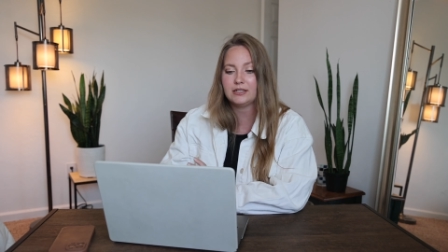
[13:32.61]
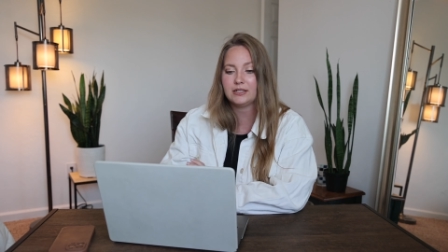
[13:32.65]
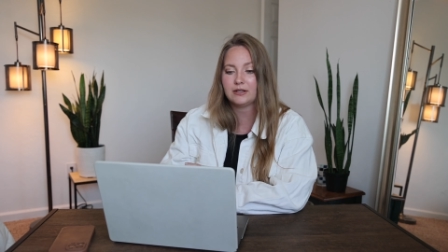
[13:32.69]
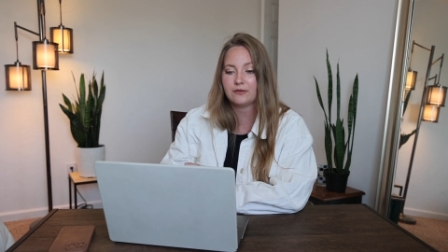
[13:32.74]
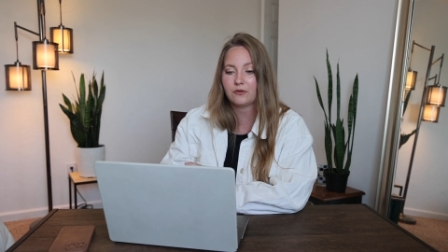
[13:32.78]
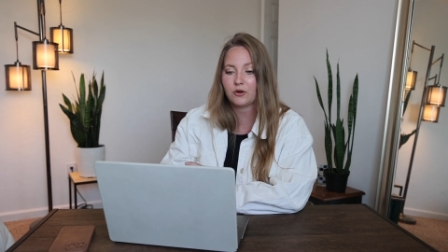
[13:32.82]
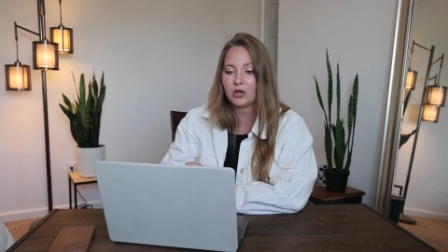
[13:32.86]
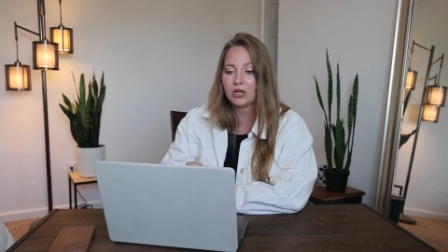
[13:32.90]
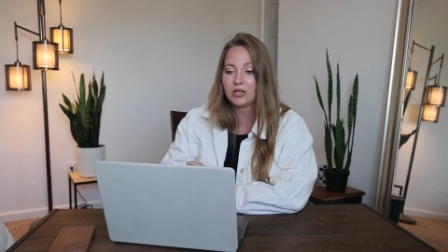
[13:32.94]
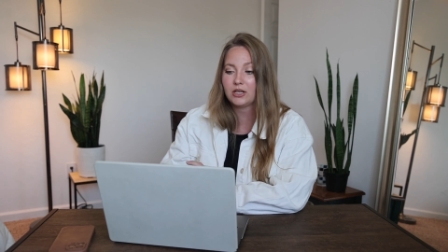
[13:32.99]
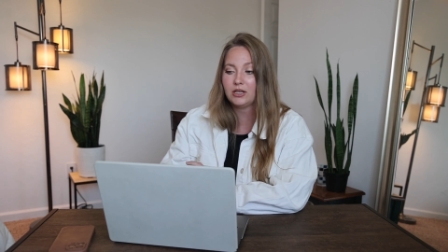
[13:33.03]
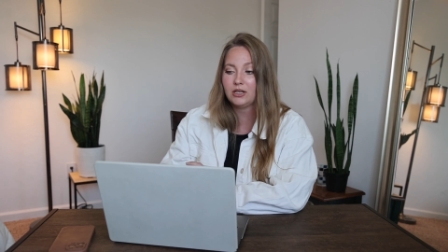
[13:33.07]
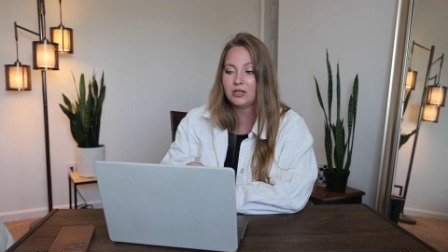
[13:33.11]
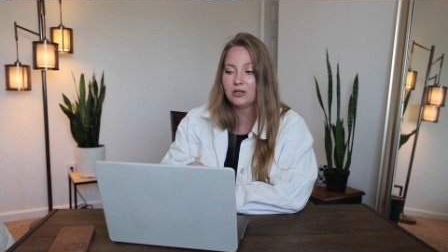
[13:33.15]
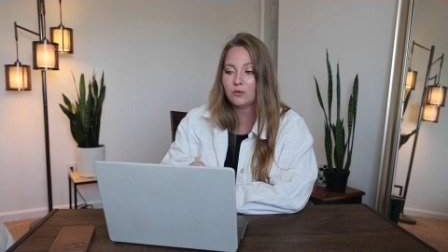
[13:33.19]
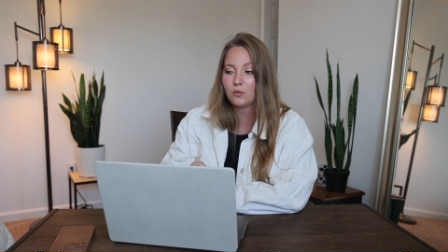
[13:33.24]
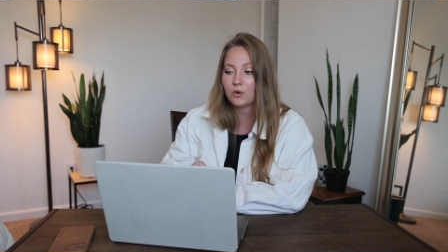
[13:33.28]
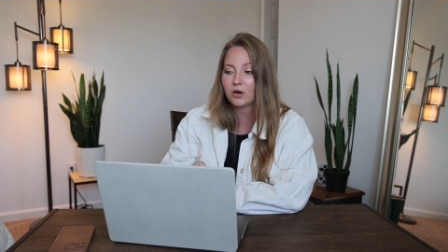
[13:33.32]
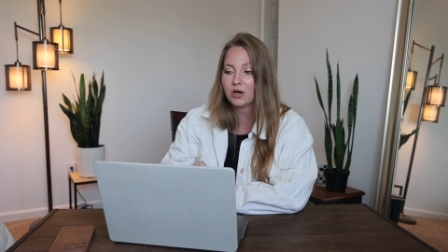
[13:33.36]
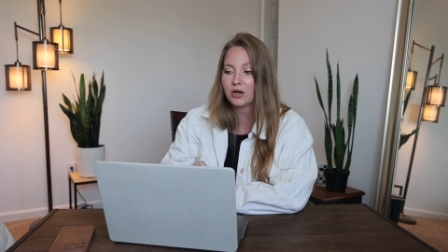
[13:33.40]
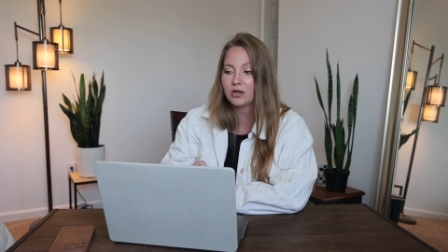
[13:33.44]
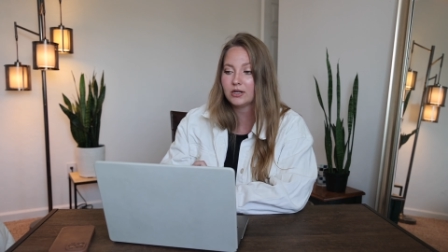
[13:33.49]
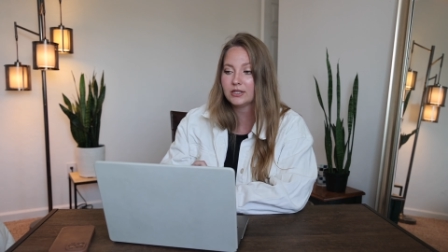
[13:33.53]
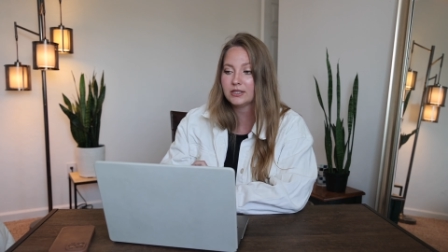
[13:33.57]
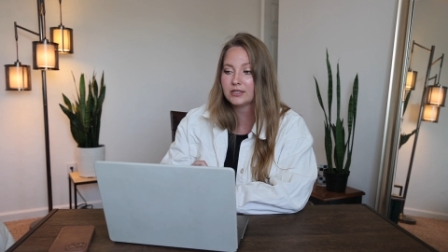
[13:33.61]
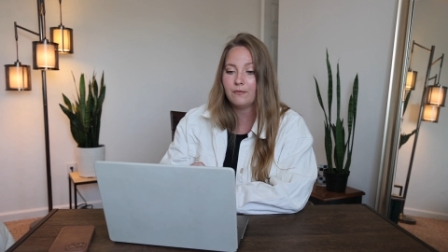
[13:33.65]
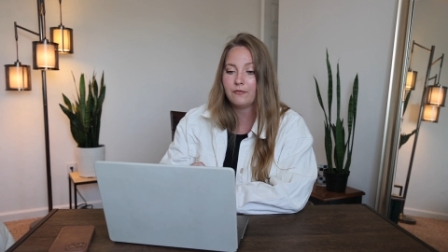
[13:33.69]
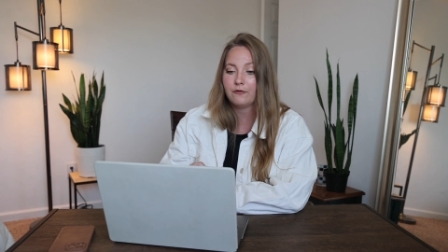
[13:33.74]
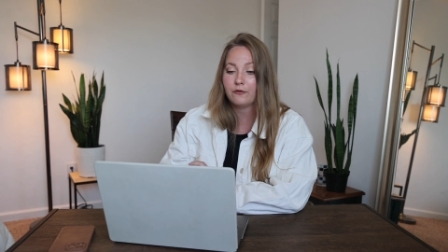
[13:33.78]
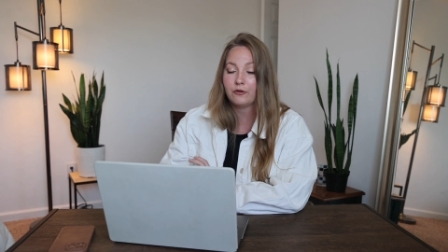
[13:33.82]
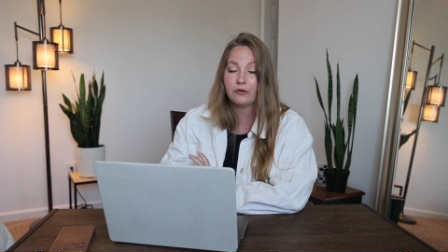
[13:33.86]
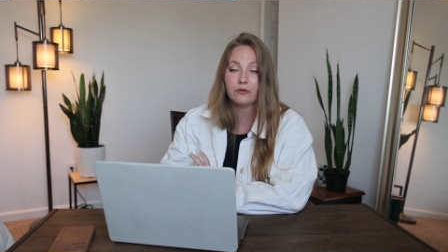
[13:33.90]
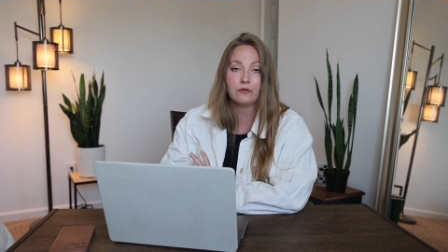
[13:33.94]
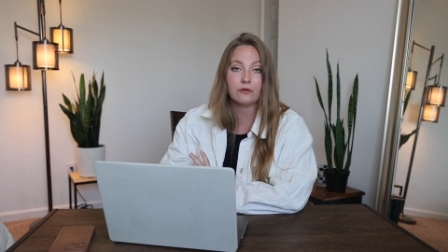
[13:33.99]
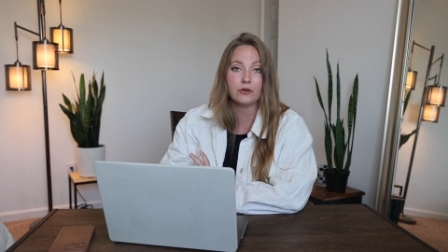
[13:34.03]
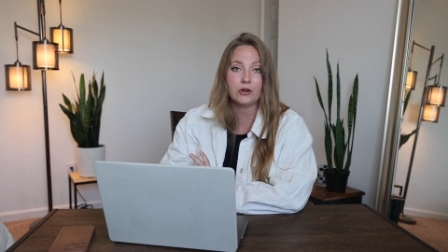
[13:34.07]
different keywords
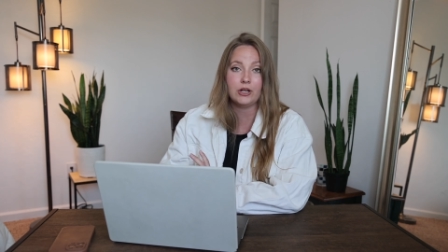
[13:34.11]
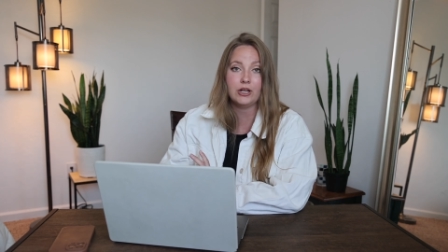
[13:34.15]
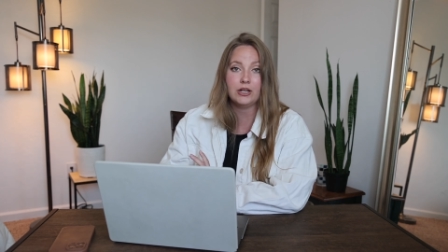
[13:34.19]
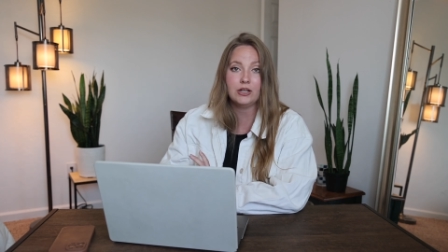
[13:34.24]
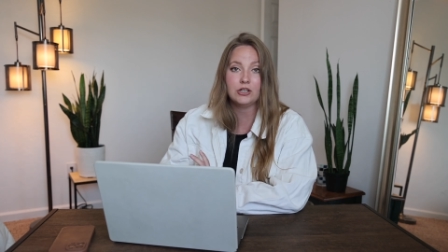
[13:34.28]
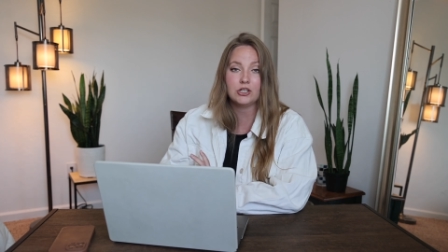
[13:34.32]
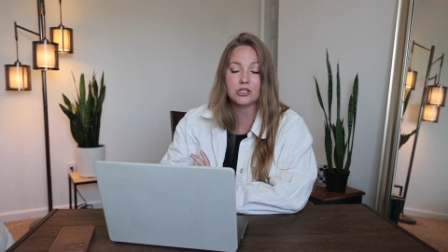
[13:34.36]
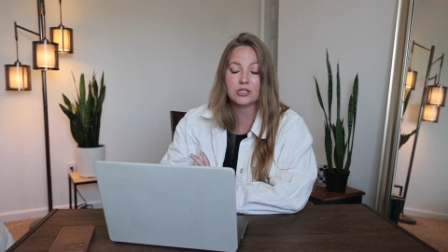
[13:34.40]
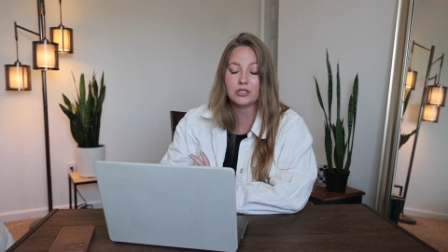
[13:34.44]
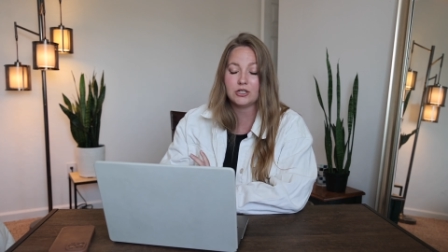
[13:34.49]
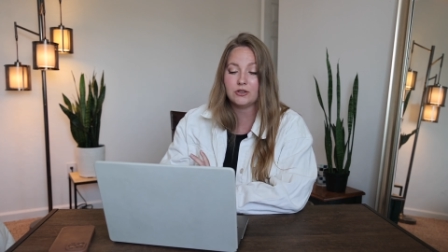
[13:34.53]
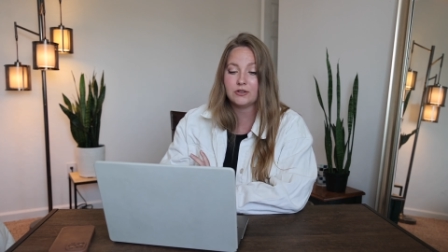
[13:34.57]
for free just